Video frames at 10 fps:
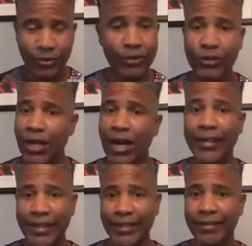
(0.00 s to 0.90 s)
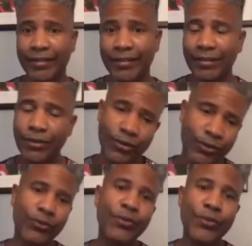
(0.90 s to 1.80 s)
study. Go
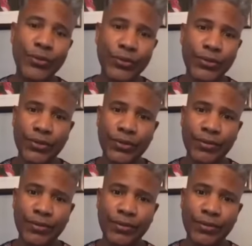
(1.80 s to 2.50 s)
to the roots.